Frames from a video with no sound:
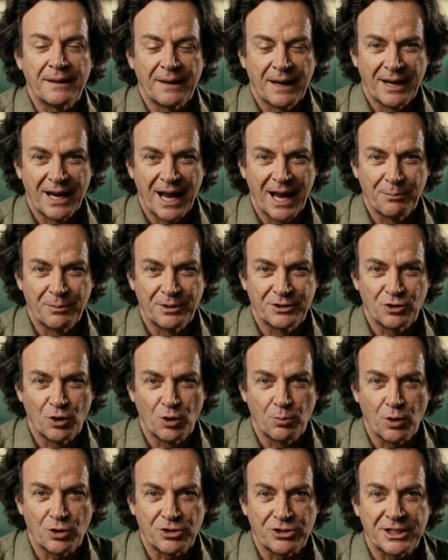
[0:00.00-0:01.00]
and happens
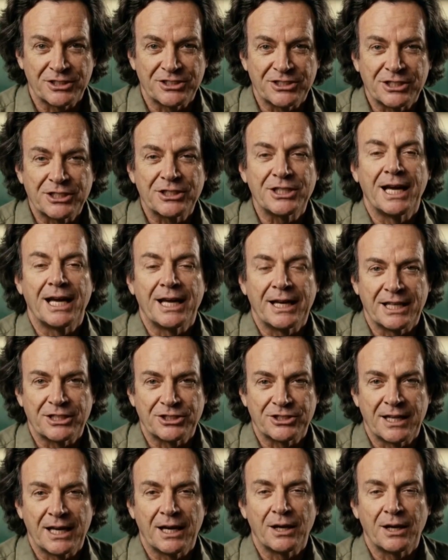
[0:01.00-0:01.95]
almost instantaneously